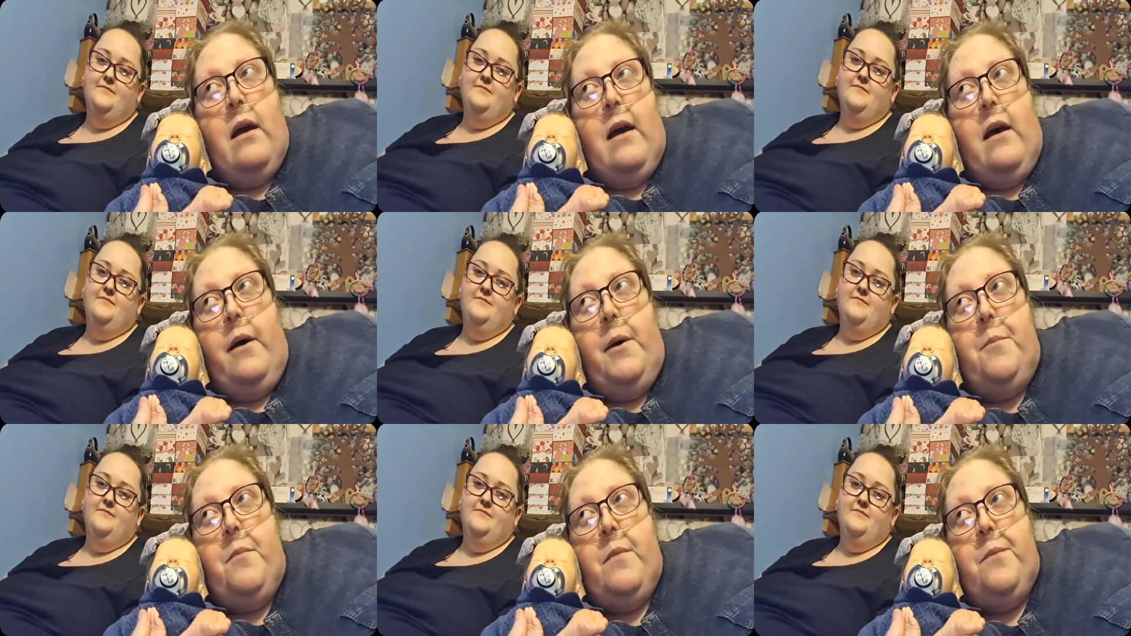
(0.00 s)

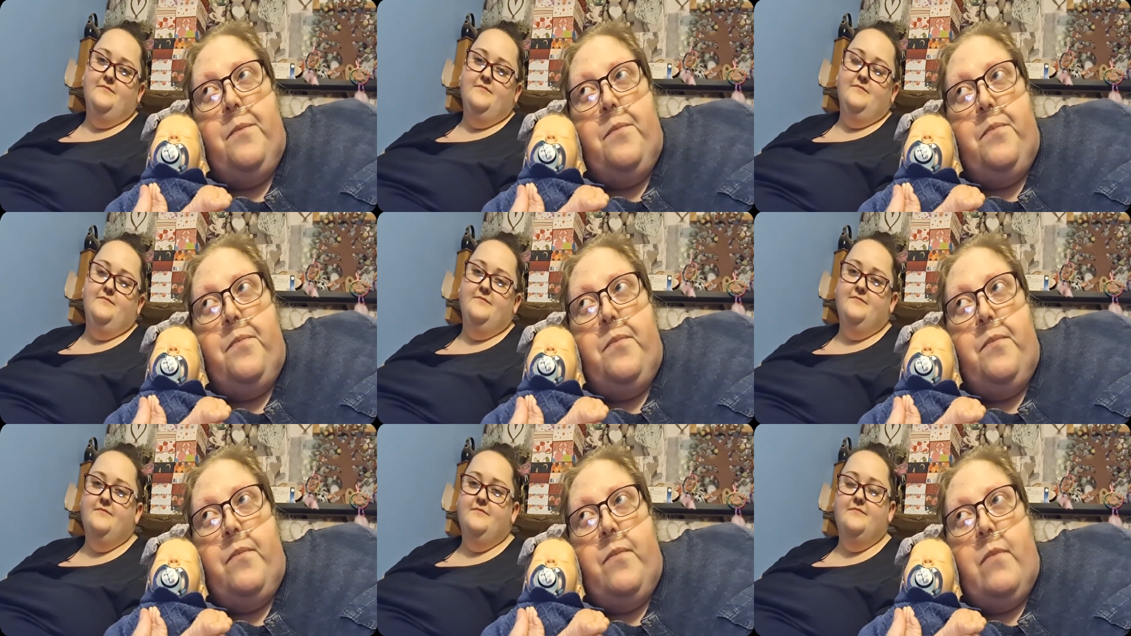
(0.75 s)
Speaker 1: Um,
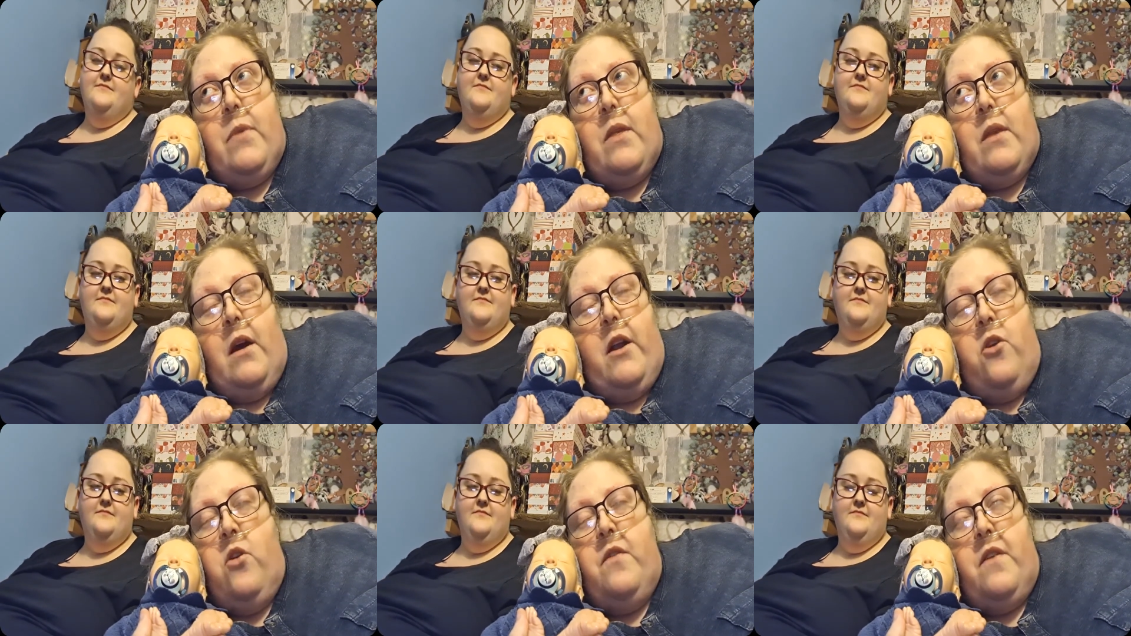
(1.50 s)
I
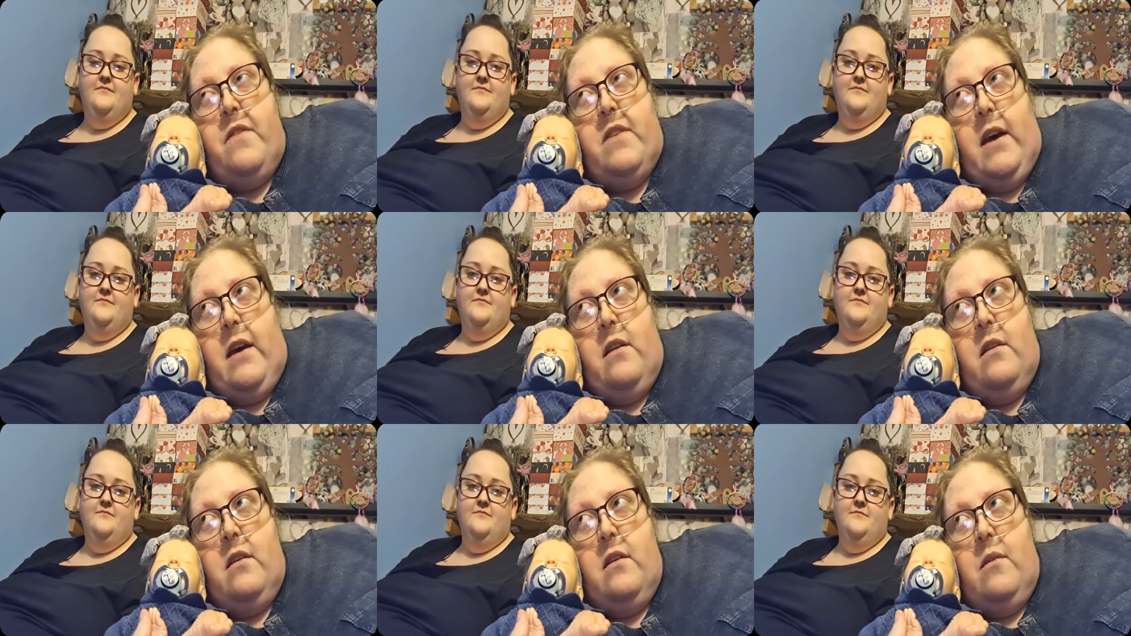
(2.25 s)
don't know if I've
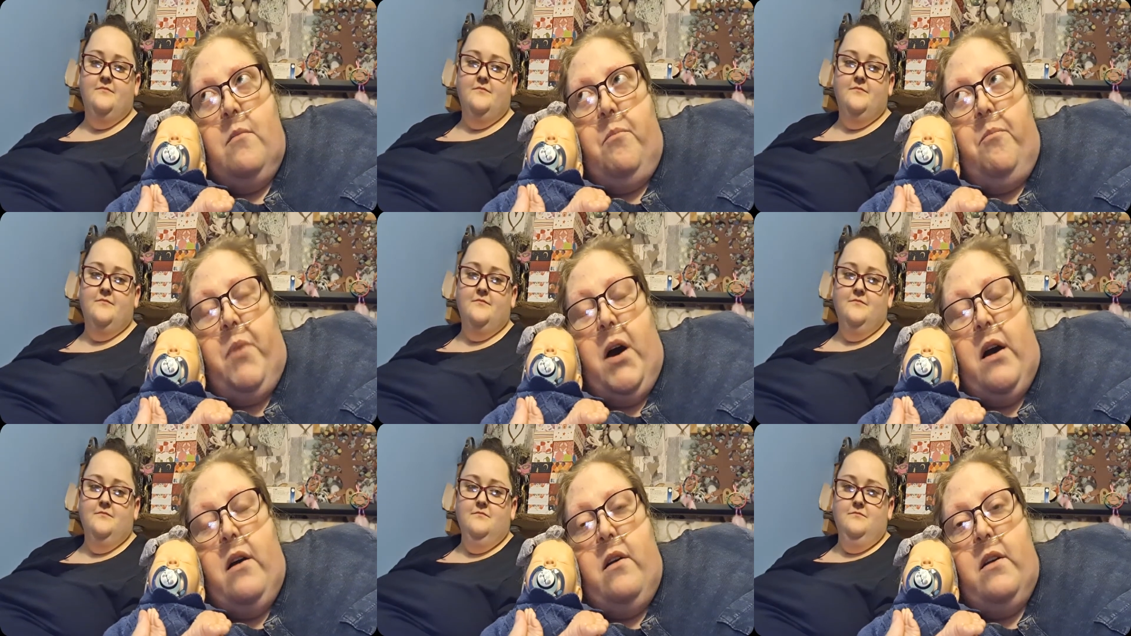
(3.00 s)
said,
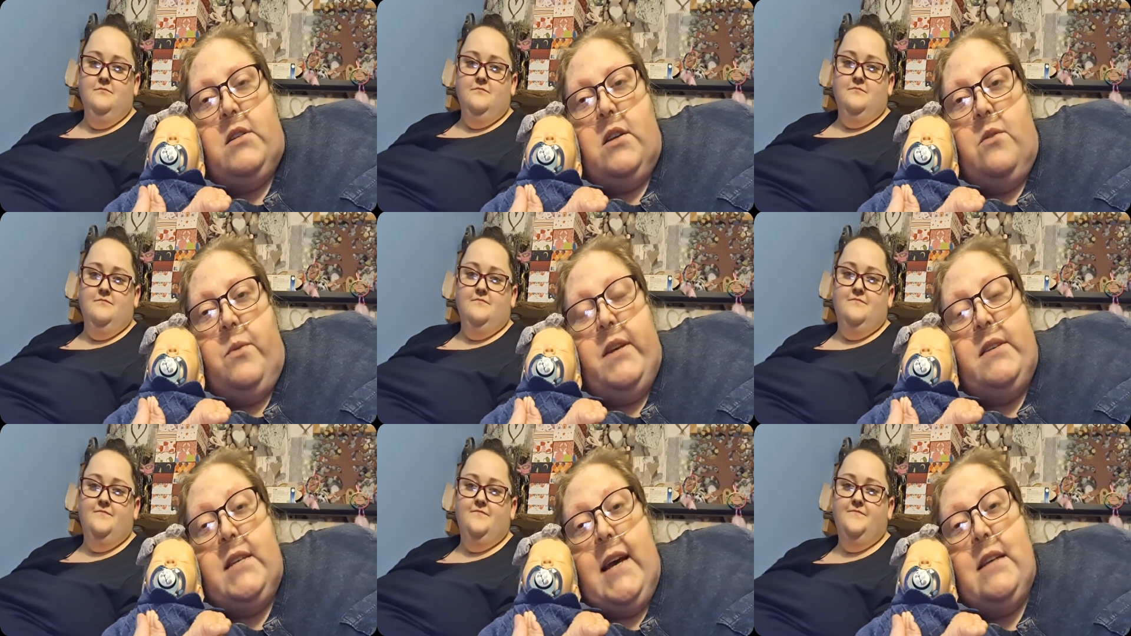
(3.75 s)
but we
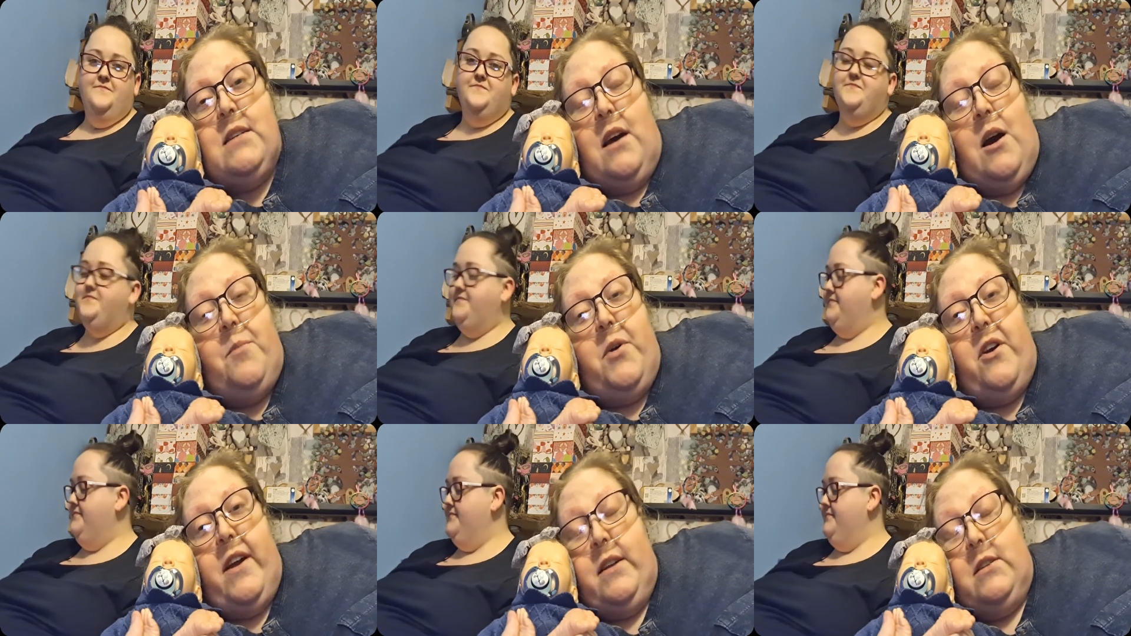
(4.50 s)
set up
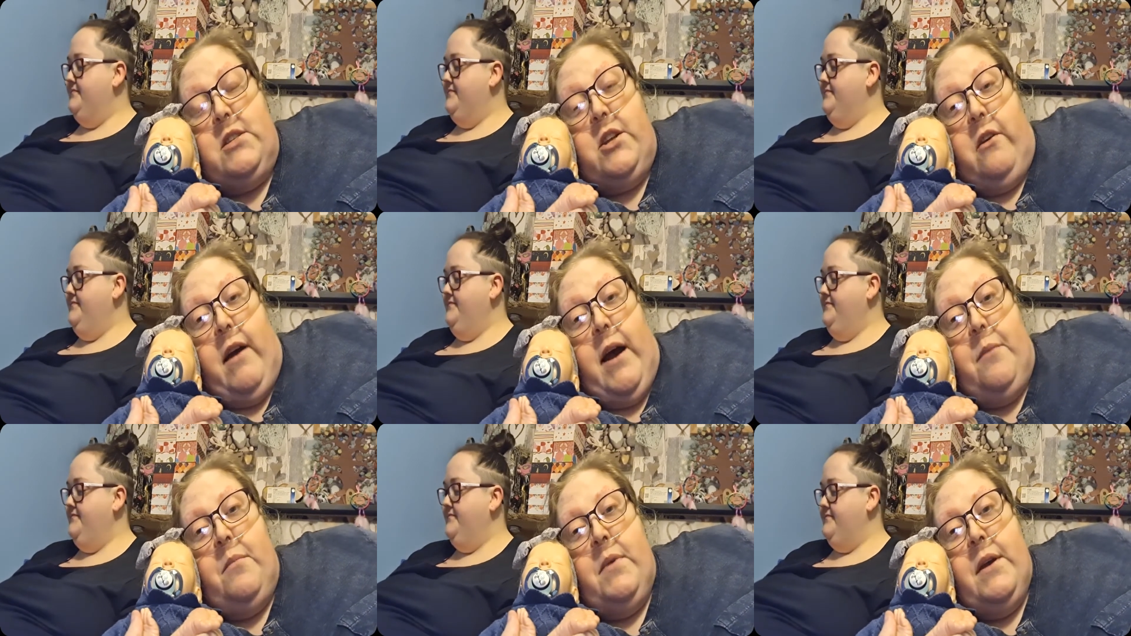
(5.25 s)
her
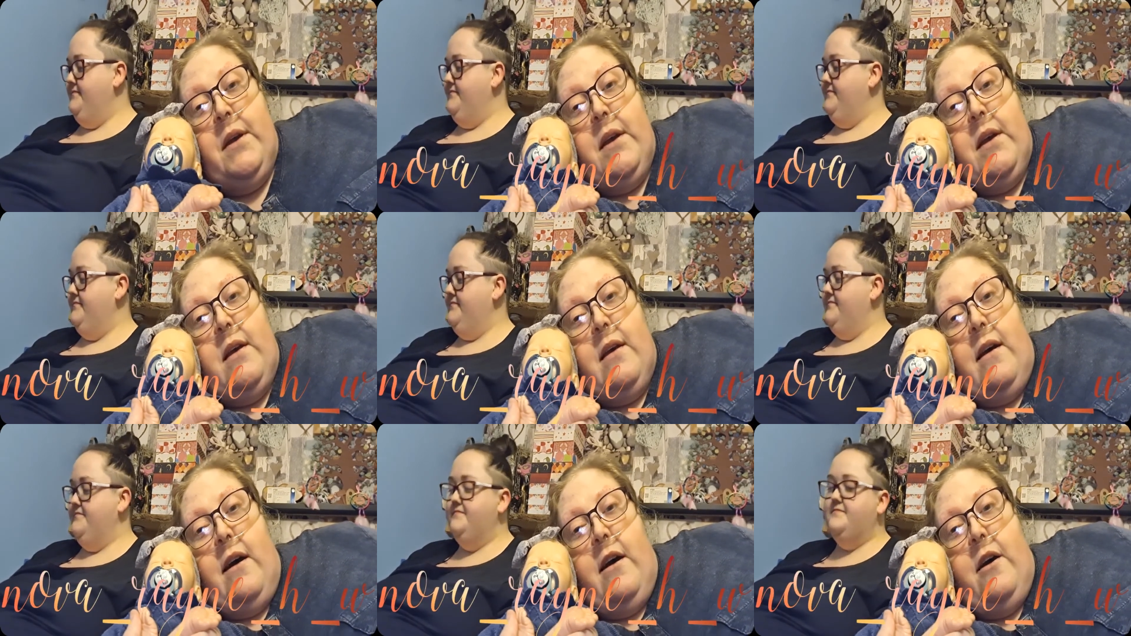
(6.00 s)
Instagram.
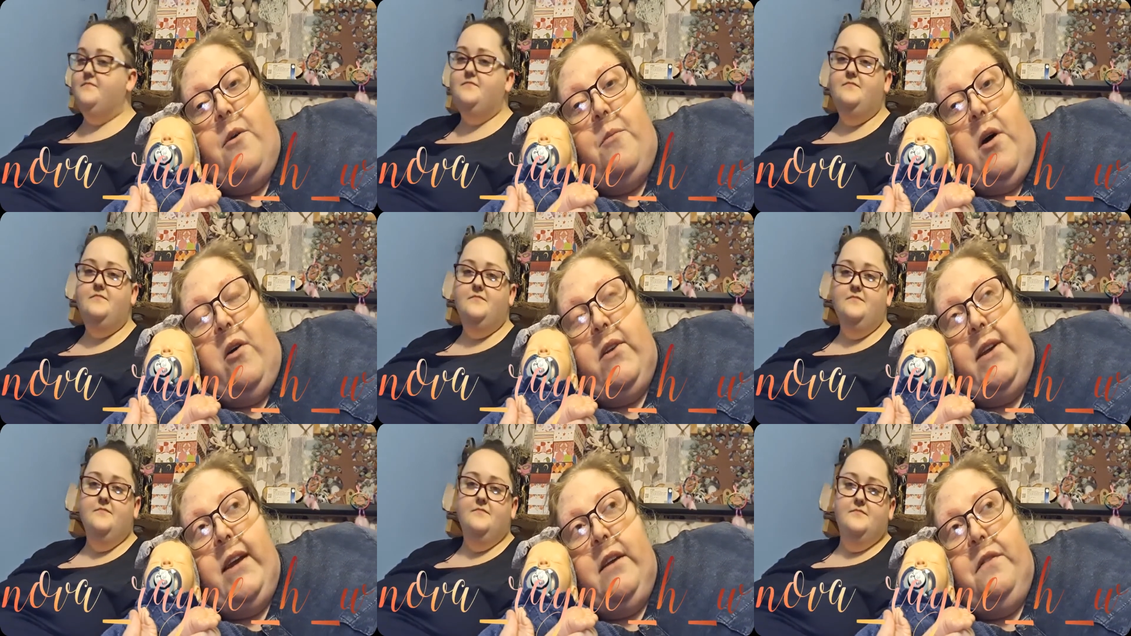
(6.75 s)
Um, I'll
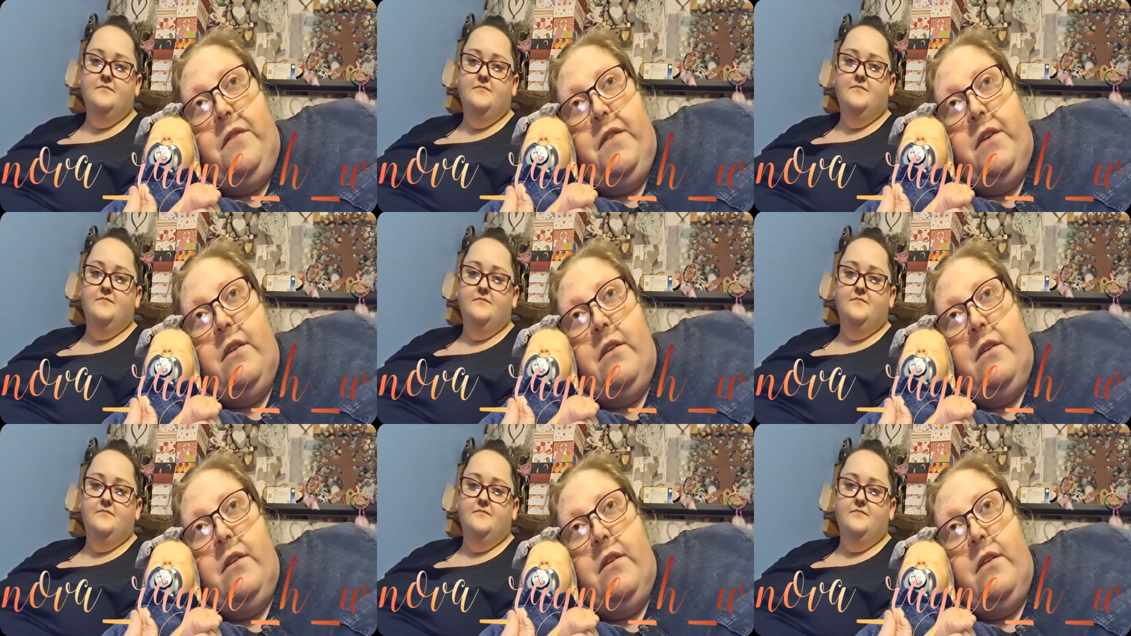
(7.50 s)
leave